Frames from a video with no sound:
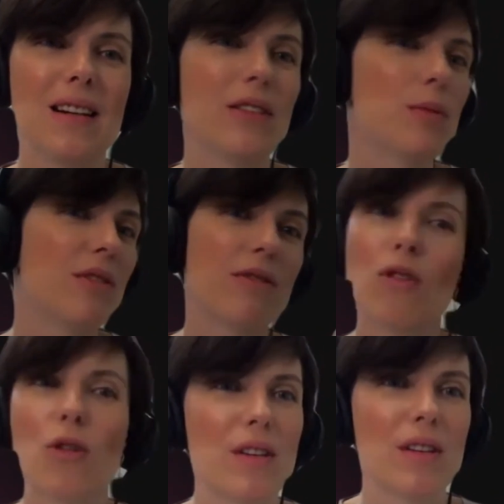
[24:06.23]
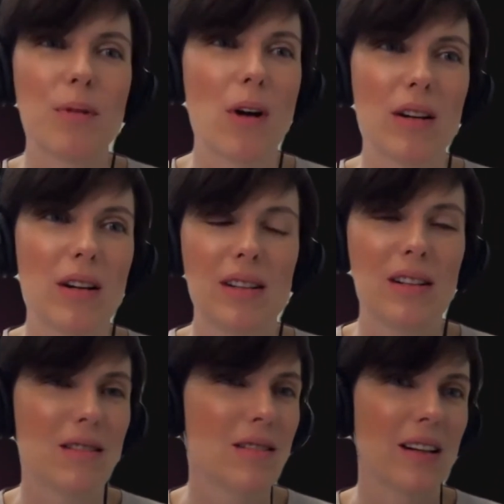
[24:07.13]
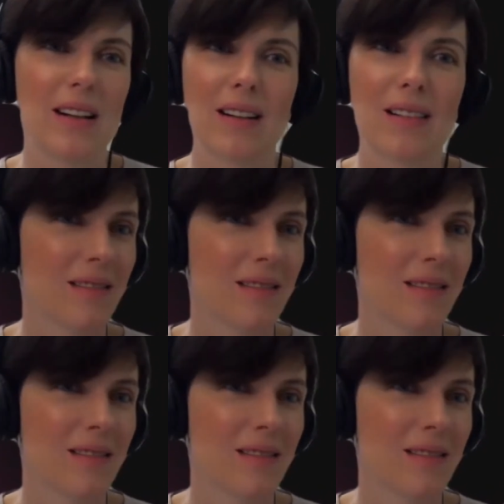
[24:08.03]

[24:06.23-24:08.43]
even before the product is like,